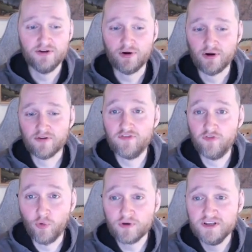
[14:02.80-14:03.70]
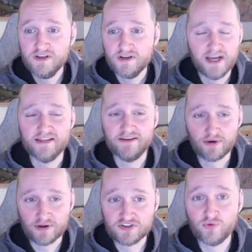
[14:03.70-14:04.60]
there are
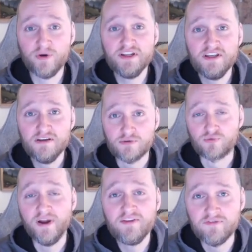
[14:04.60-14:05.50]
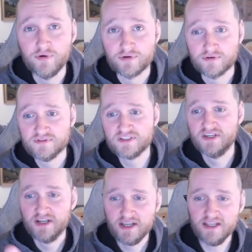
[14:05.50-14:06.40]
20 red voters
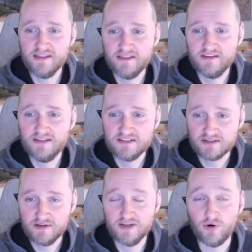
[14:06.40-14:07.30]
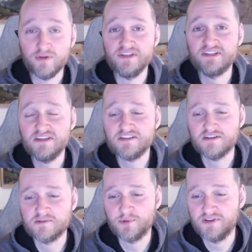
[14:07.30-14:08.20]
in all these
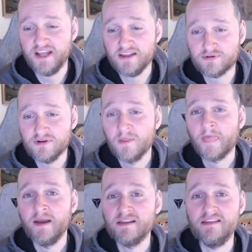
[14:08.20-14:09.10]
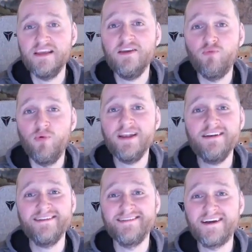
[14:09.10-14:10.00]
districts put together, they
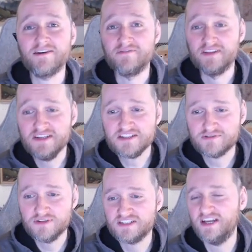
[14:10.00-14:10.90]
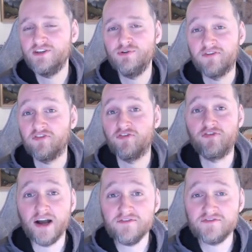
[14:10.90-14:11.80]
win none of the districts, and you have
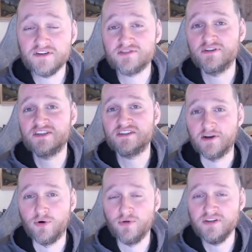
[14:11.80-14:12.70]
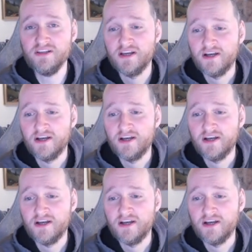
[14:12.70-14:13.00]
5 districts that only